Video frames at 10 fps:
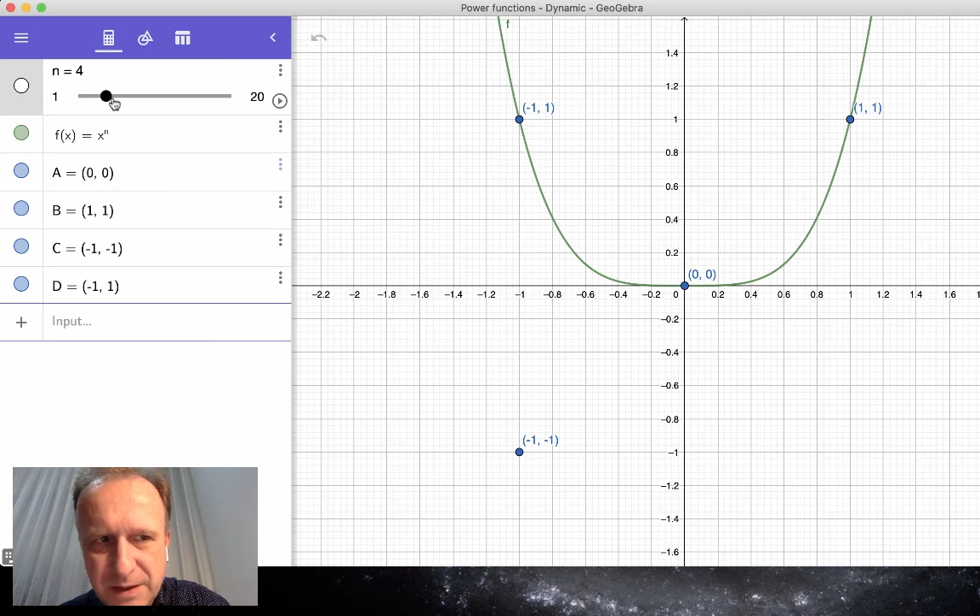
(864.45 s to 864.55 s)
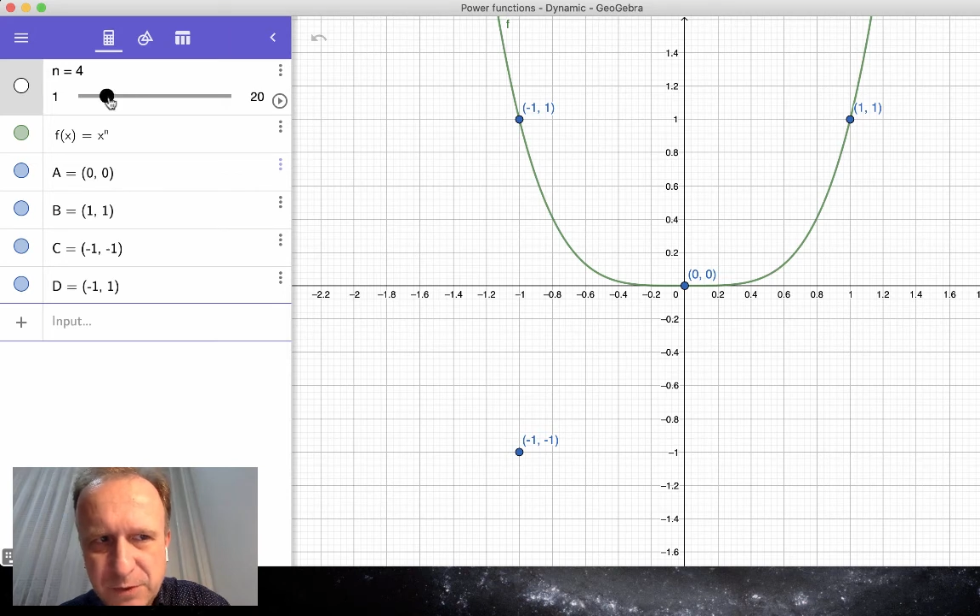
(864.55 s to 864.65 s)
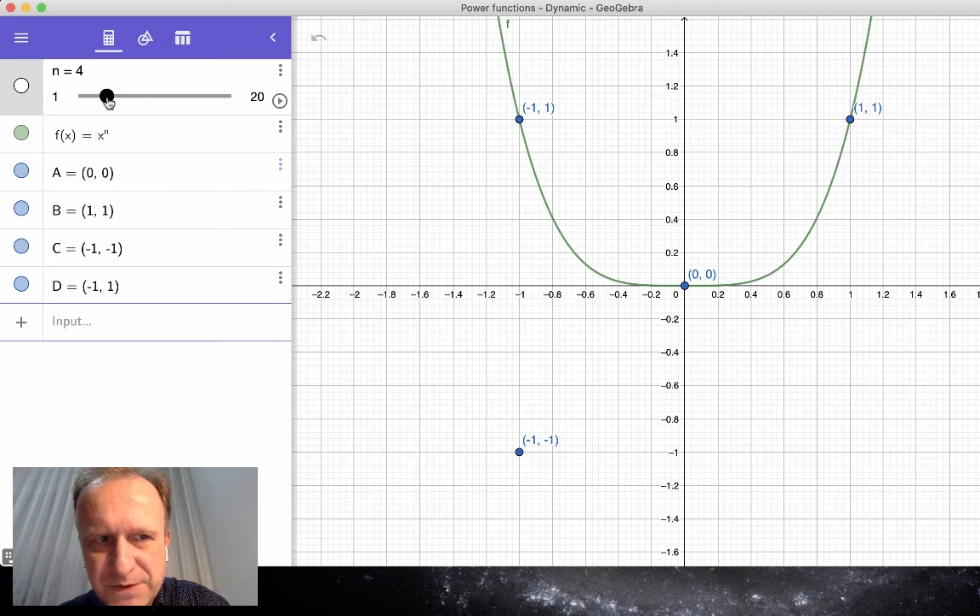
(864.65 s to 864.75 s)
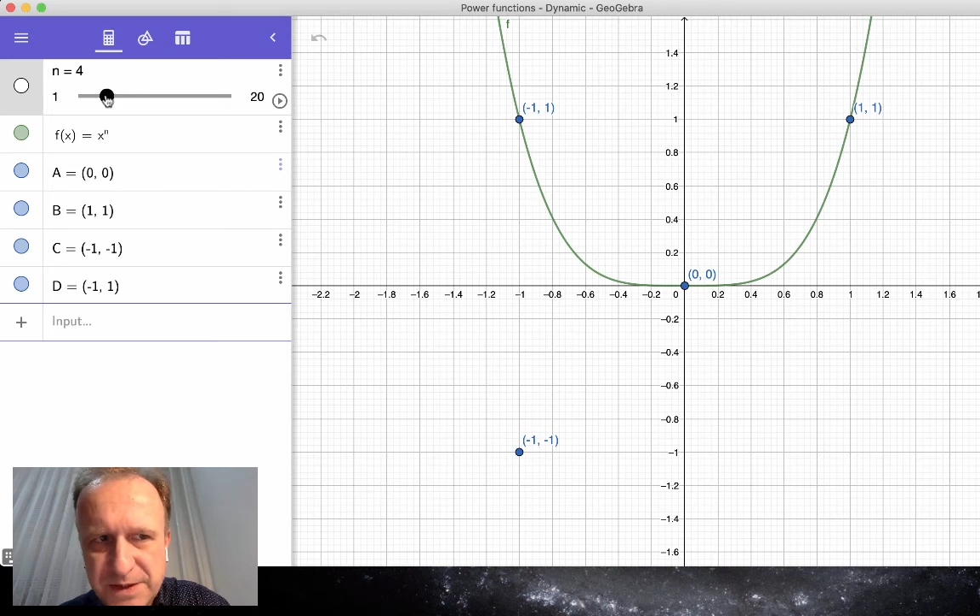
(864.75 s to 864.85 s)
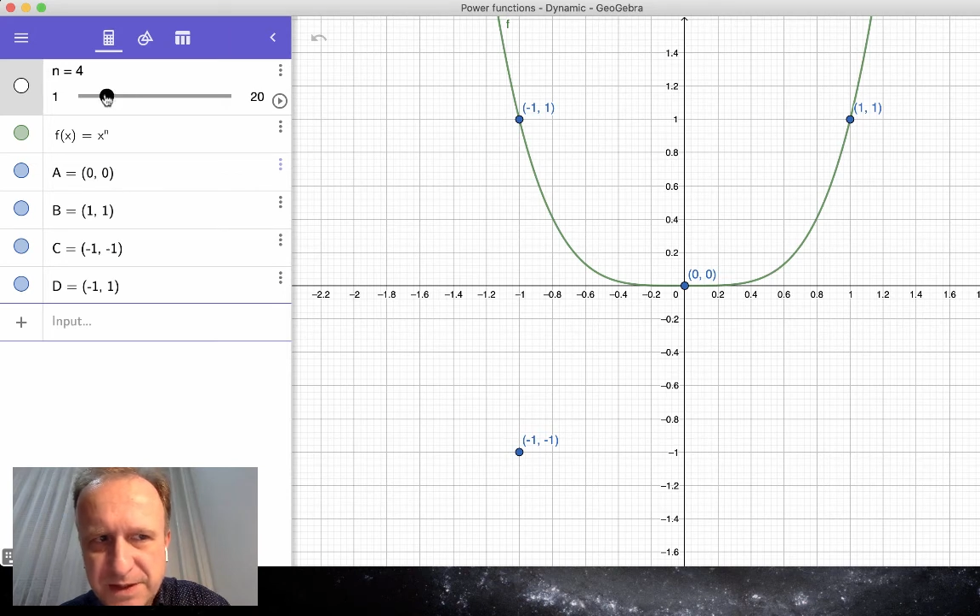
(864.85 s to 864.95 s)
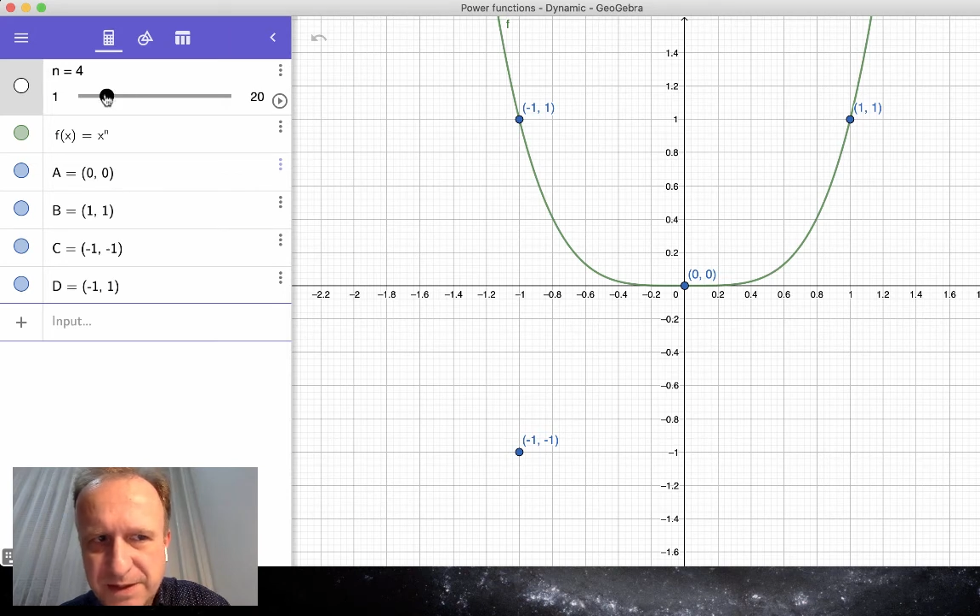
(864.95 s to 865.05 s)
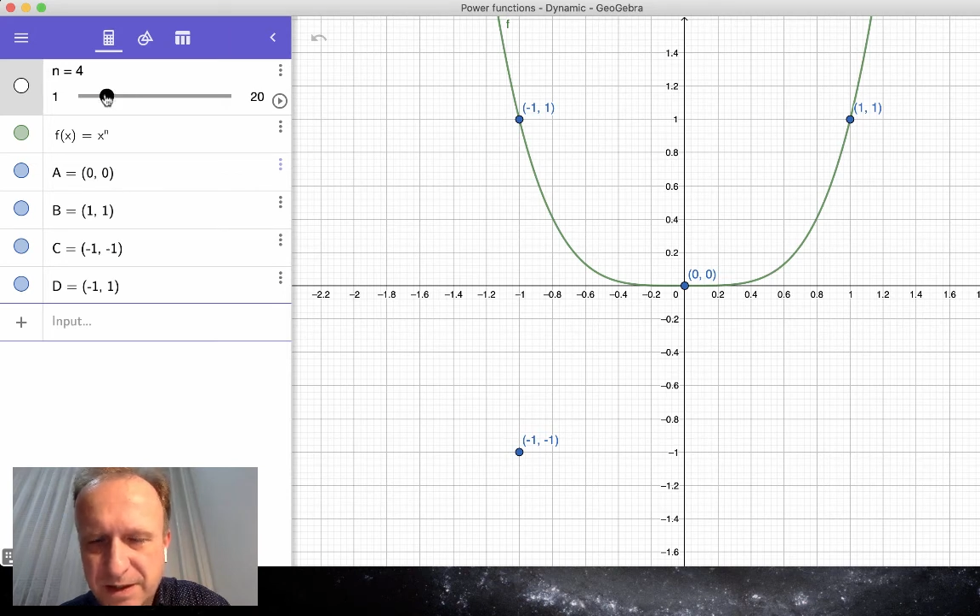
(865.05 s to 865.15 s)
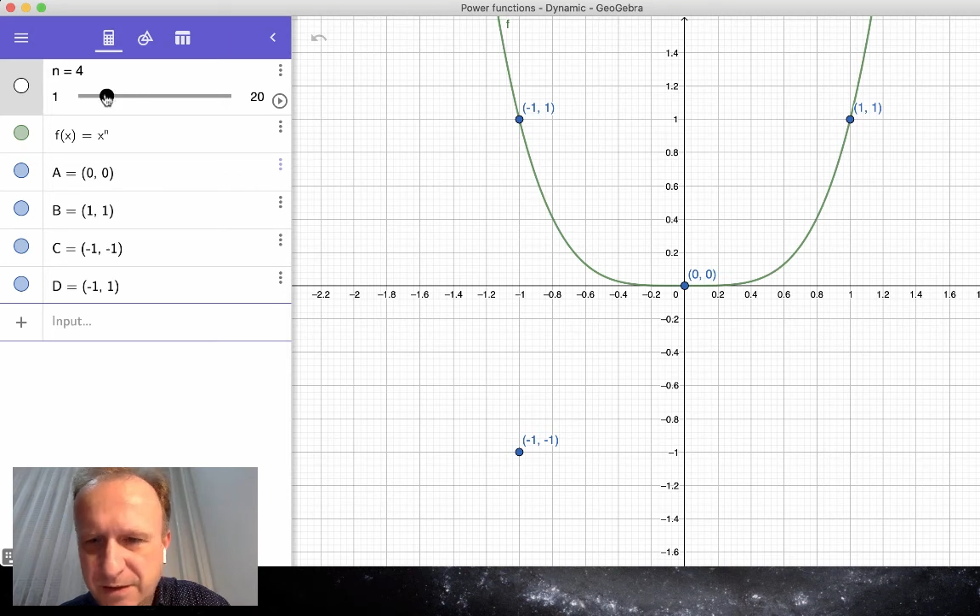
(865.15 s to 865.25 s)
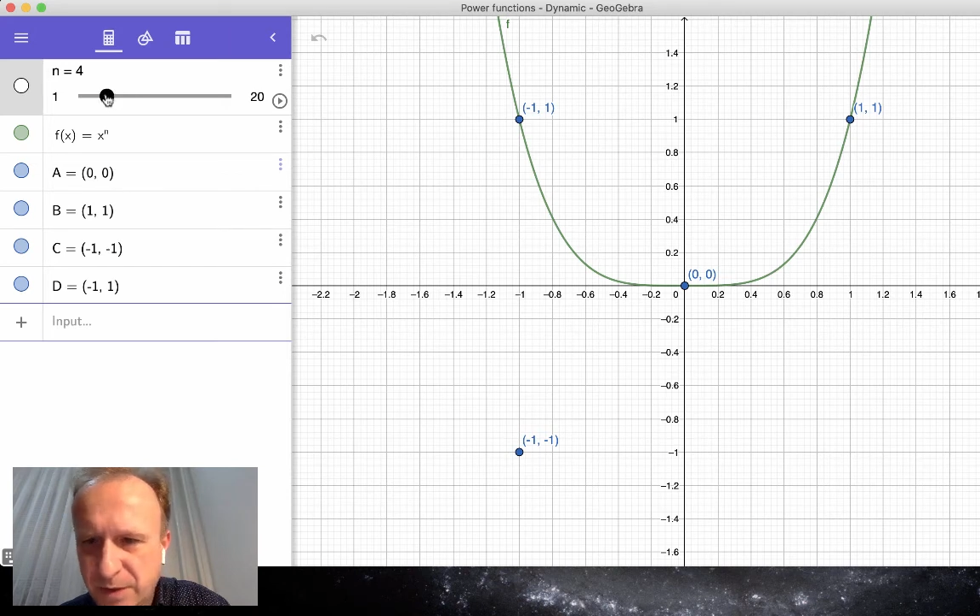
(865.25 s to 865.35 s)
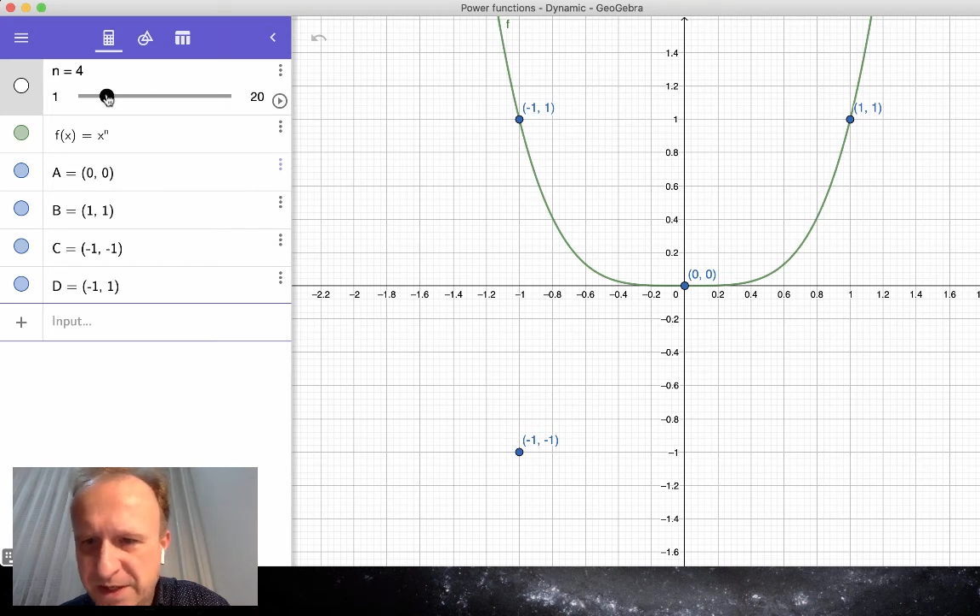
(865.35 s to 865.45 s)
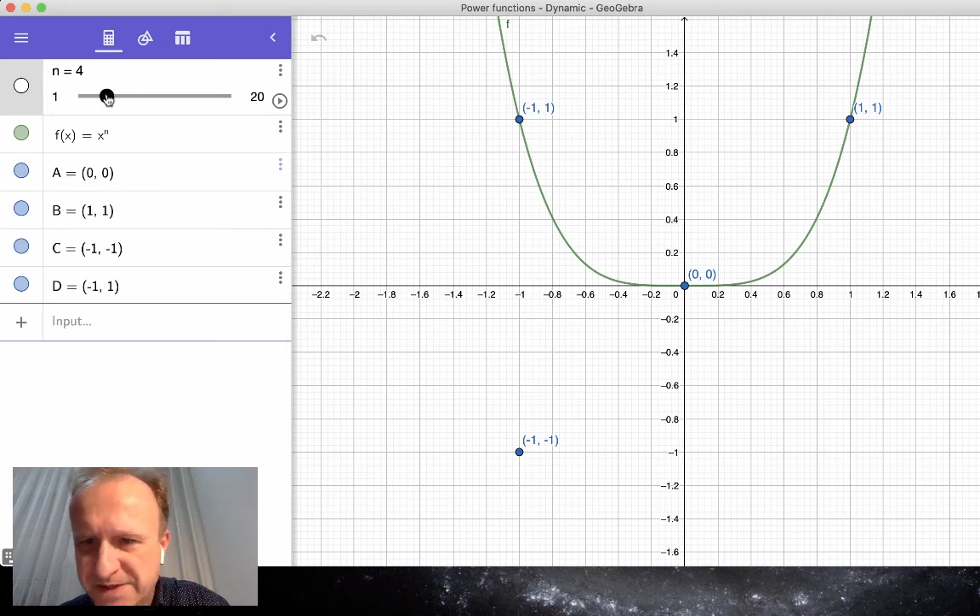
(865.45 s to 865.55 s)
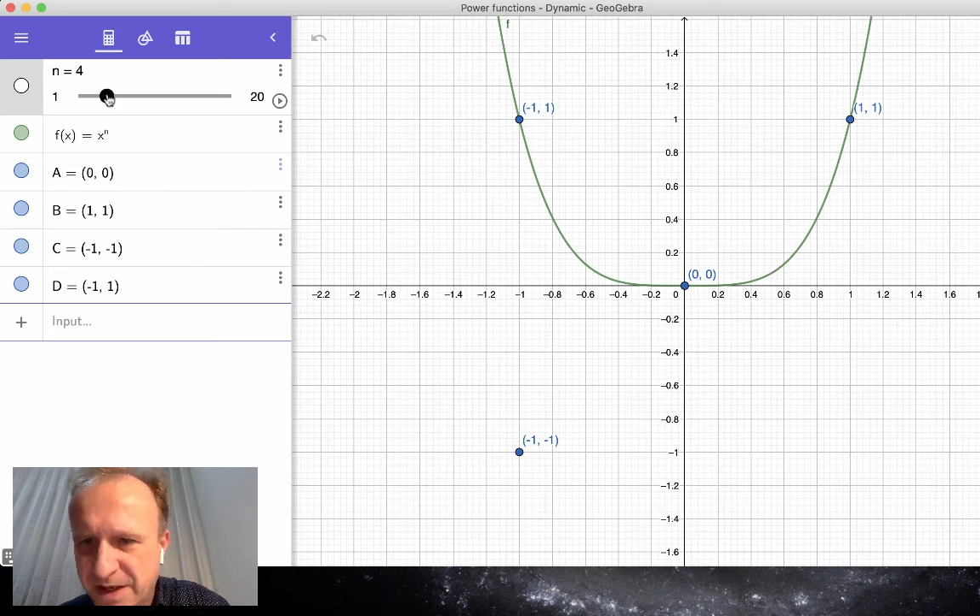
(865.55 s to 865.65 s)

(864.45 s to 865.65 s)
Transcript: you see that as